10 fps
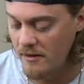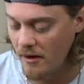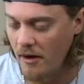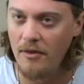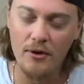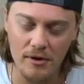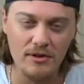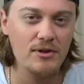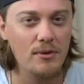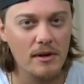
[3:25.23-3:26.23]

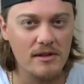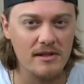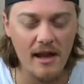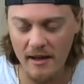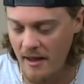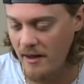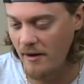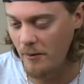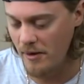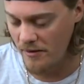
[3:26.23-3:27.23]
snakehead
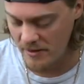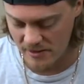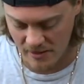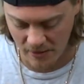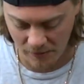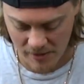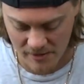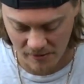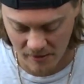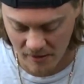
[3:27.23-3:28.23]
on one of these
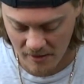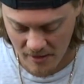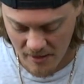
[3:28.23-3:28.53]
recently.